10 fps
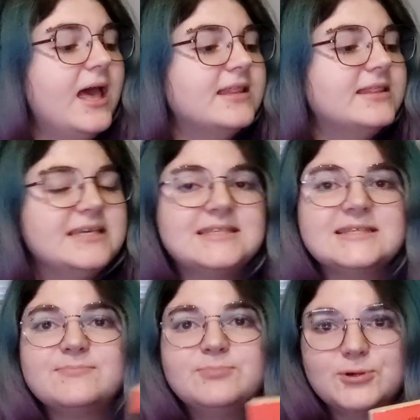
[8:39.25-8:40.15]
This
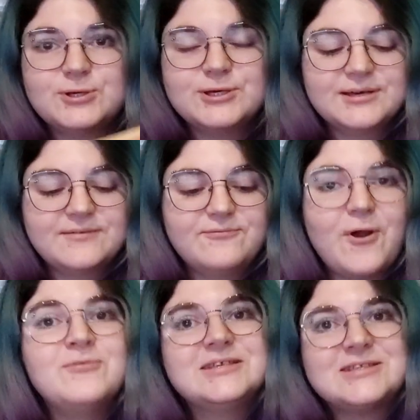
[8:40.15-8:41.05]
is a book
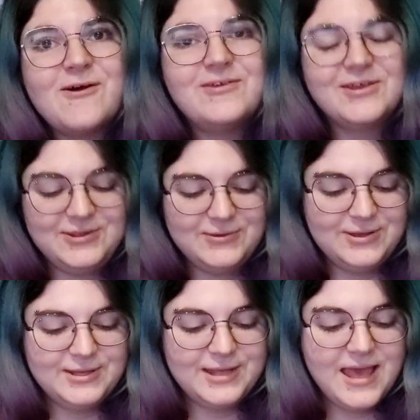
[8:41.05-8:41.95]
from the Soviet
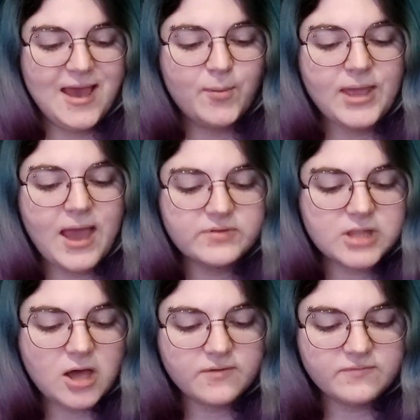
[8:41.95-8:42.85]
Union. We have a
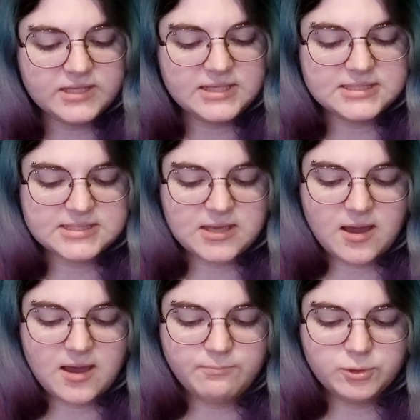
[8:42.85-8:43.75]
lot of these
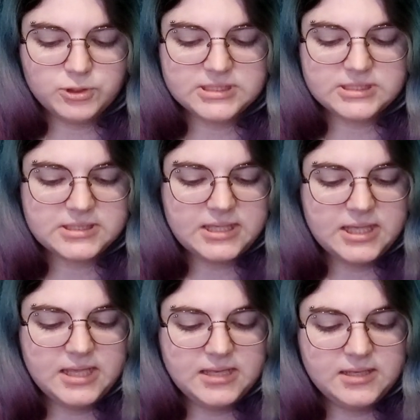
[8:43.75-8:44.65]
books
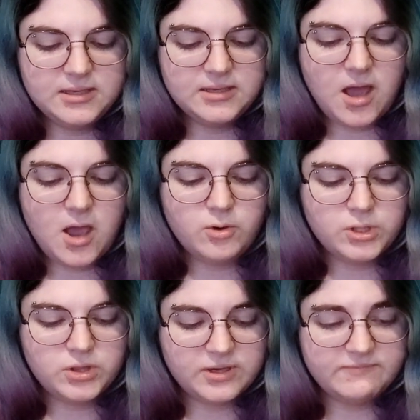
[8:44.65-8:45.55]
in
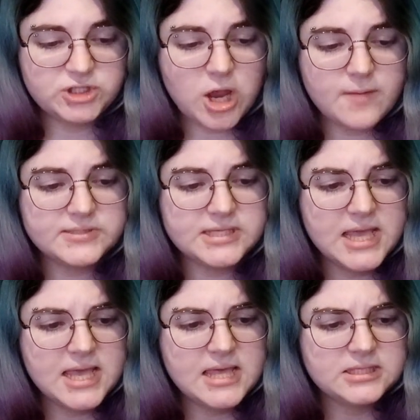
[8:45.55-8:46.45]
our thrift shops.
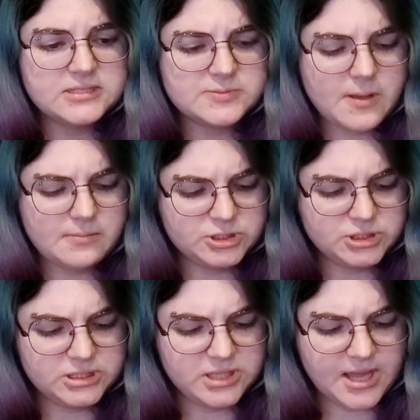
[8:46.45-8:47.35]
This was
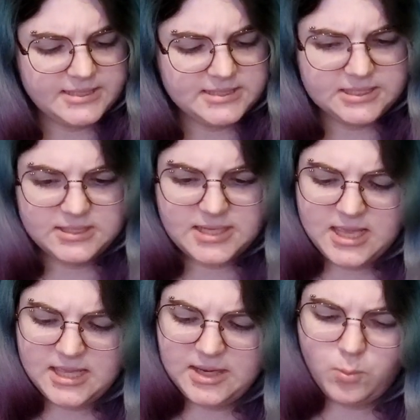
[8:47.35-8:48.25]
published in
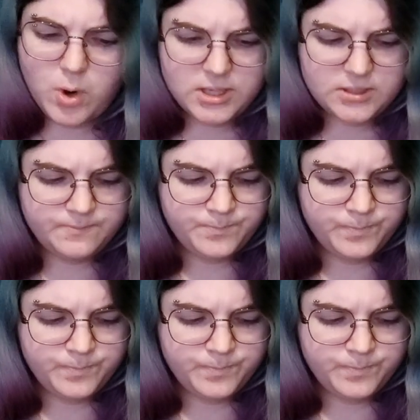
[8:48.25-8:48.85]
1981.